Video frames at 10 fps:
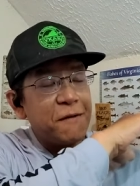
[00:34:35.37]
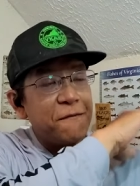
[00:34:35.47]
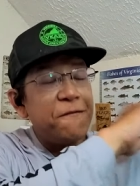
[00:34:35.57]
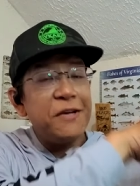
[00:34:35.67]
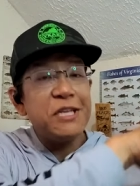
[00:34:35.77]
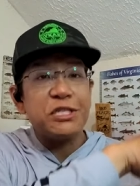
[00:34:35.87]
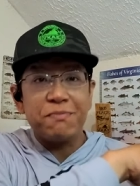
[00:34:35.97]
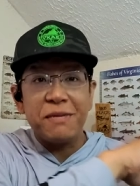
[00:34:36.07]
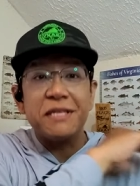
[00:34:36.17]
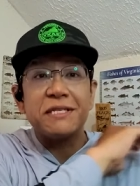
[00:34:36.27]
of fish
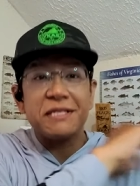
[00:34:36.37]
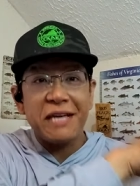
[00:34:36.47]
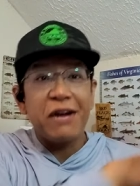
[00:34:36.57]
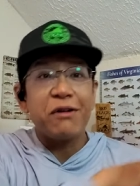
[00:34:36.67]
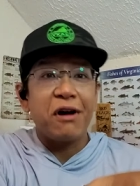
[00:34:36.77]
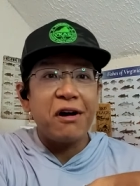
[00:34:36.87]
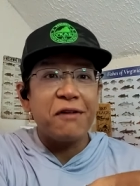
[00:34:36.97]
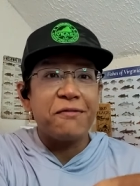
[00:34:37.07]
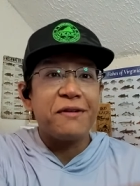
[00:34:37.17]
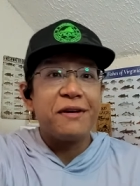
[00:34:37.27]
being scared
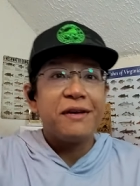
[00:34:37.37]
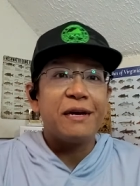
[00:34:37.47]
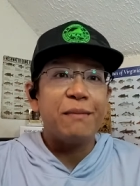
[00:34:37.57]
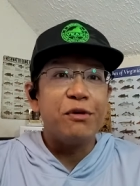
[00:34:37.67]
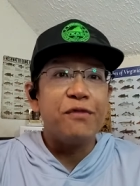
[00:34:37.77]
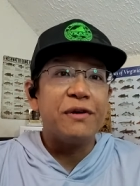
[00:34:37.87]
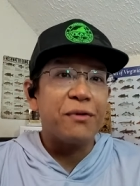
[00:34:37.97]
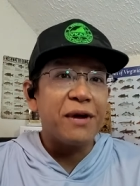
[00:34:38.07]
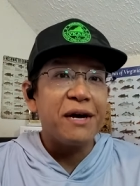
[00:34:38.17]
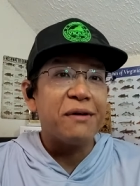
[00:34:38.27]
off and moving
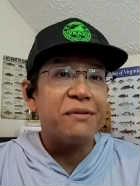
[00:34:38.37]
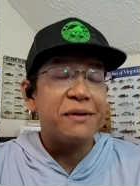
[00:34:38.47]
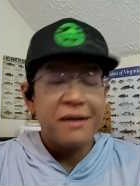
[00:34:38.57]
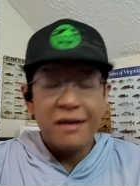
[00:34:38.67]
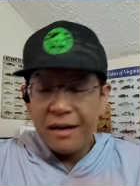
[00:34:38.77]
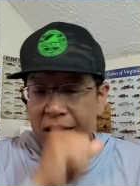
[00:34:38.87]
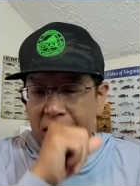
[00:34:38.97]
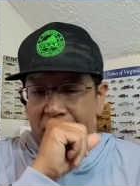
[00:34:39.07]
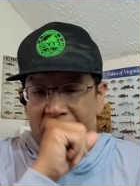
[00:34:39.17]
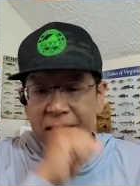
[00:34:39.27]
around.
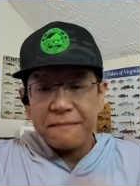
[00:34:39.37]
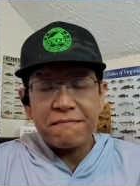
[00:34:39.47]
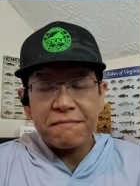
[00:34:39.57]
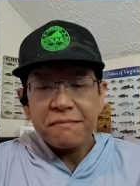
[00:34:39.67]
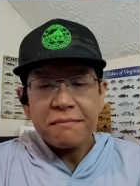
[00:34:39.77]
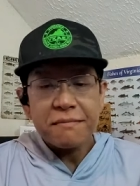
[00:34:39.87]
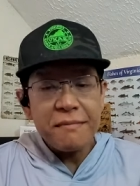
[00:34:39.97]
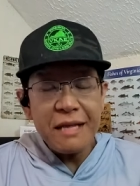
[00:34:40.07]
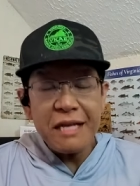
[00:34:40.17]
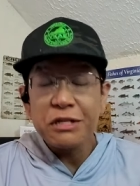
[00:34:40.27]
Hmm.
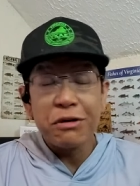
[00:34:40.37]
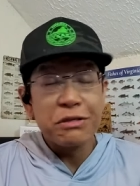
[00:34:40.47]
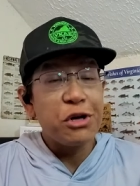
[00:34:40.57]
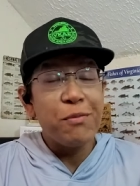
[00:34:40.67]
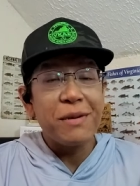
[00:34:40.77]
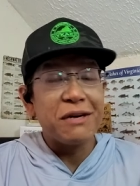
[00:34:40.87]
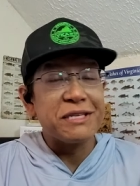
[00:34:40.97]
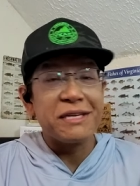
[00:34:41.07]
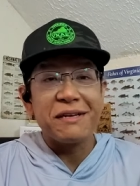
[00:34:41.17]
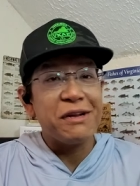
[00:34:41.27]
So I was hoping, I was
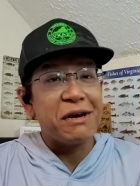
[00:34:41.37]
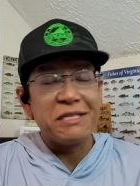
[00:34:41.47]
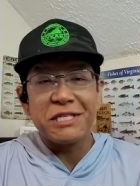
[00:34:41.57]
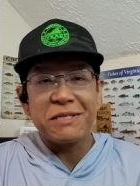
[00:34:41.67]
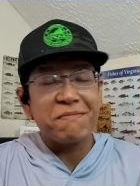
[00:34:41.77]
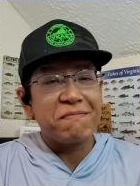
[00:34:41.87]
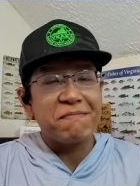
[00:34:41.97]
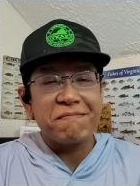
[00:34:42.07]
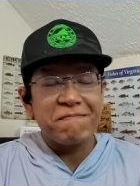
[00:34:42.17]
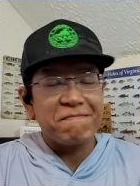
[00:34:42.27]
like, you know, I just,
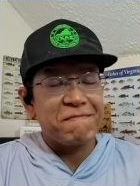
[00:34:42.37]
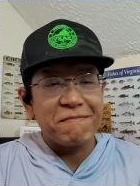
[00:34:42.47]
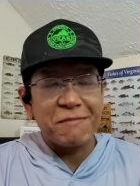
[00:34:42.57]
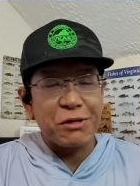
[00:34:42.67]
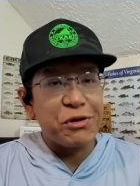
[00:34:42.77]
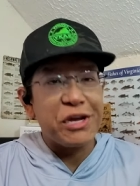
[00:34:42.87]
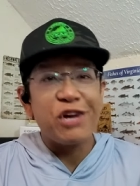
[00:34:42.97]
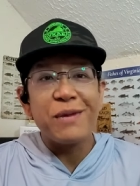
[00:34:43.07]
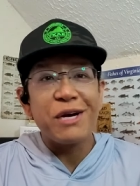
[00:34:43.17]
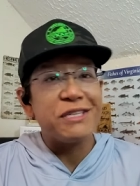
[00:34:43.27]
through a
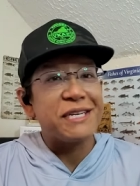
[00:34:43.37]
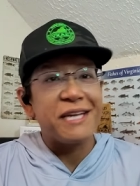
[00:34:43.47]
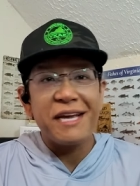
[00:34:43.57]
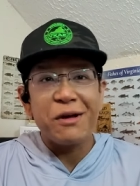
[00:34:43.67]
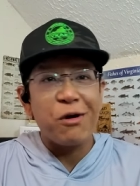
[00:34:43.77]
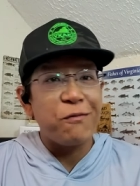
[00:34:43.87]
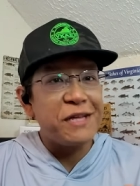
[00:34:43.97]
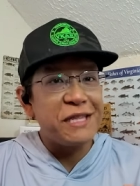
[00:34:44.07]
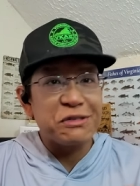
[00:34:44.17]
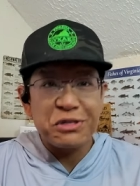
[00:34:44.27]
Hail Mary, said, "Hey,
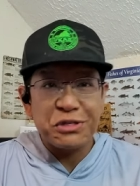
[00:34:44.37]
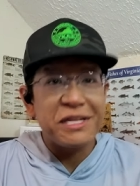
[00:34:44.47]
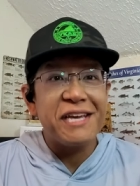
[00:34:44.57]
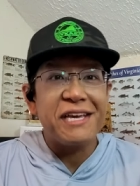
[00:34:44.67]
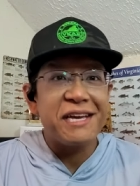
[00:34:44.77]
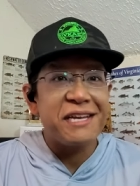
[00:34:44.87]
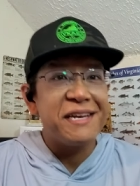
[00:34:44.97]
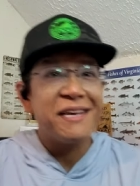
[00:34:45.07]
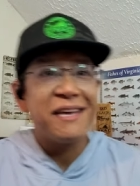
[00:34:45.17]
hopefully there's a snakehead,"